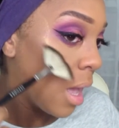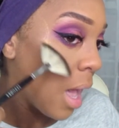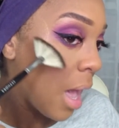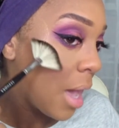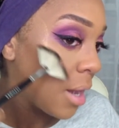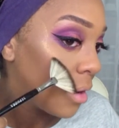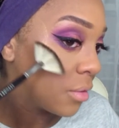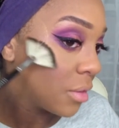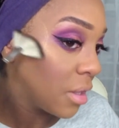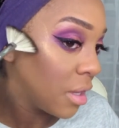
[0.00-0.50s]
I
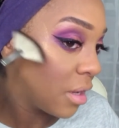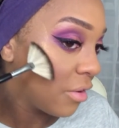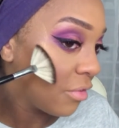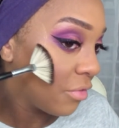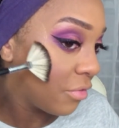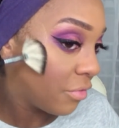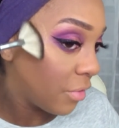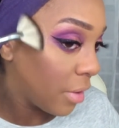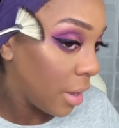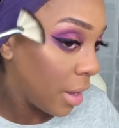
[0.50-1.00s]
don't think a
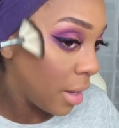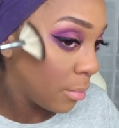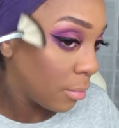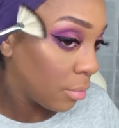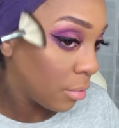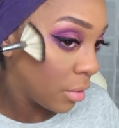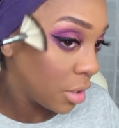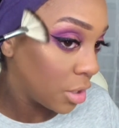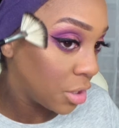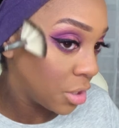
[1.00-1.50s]
fan
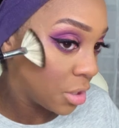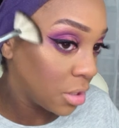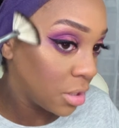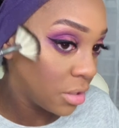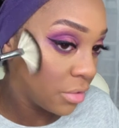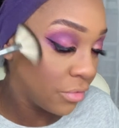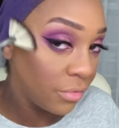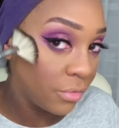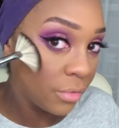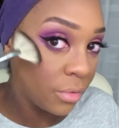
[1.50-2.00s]
brush is
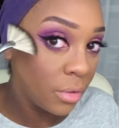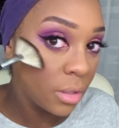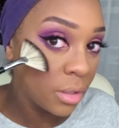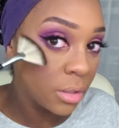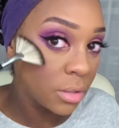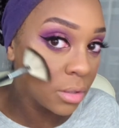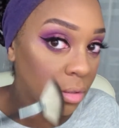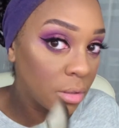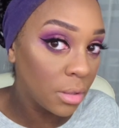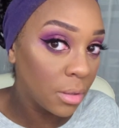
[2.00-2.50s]
the
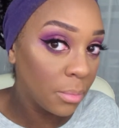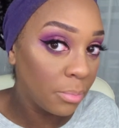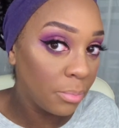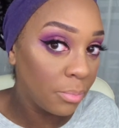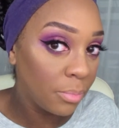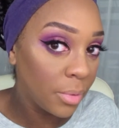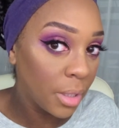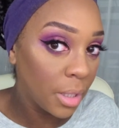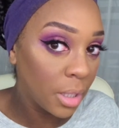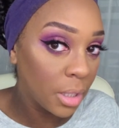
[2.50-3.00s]

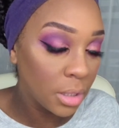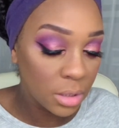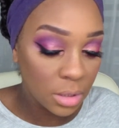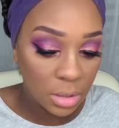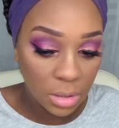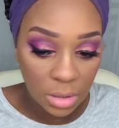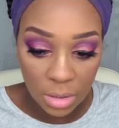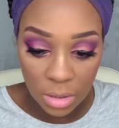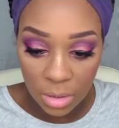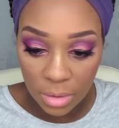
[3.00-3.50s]

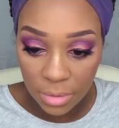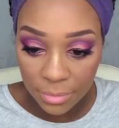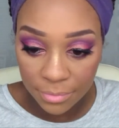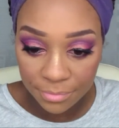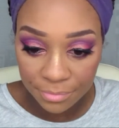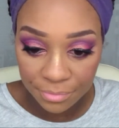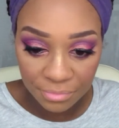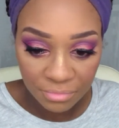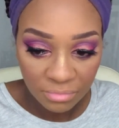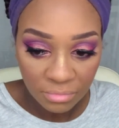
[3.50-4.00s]
best.
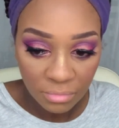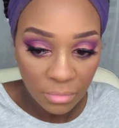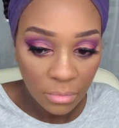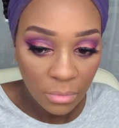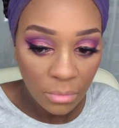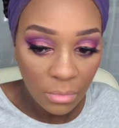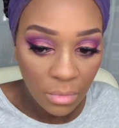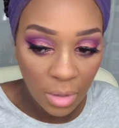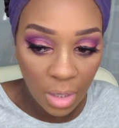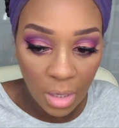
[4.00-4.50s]

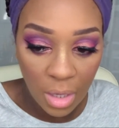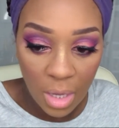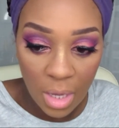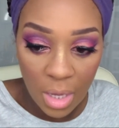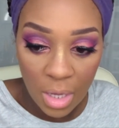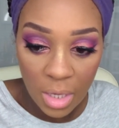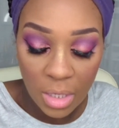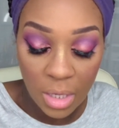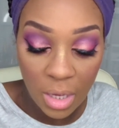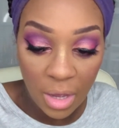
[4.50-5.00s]

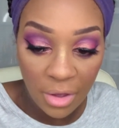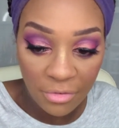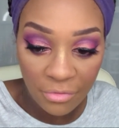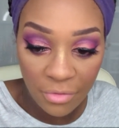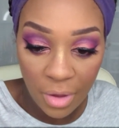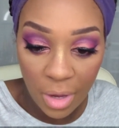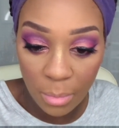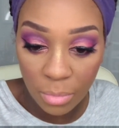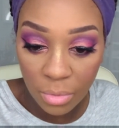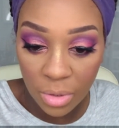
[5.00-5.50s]
Yeah, a
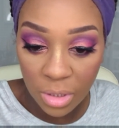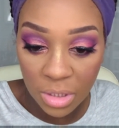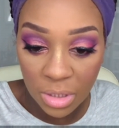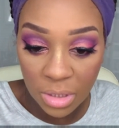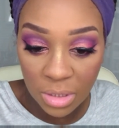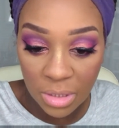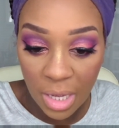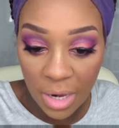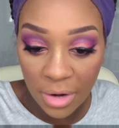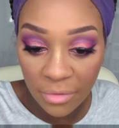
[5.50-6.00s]
fan brush is
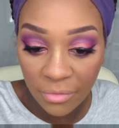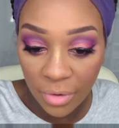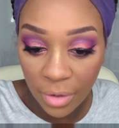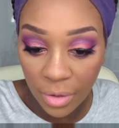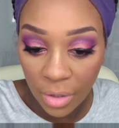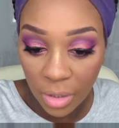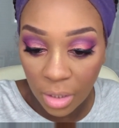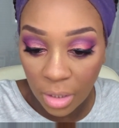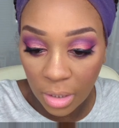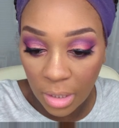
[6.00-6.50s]
not a
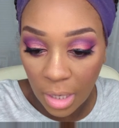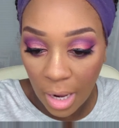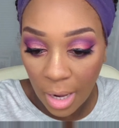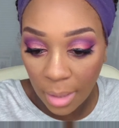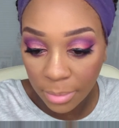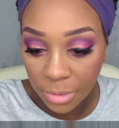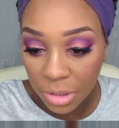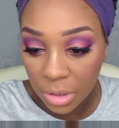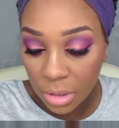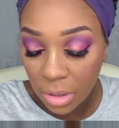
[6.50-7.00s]
very good
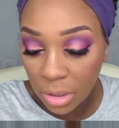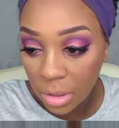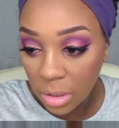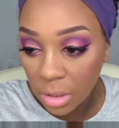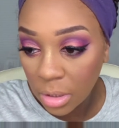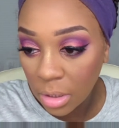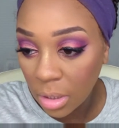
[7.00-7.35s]
option.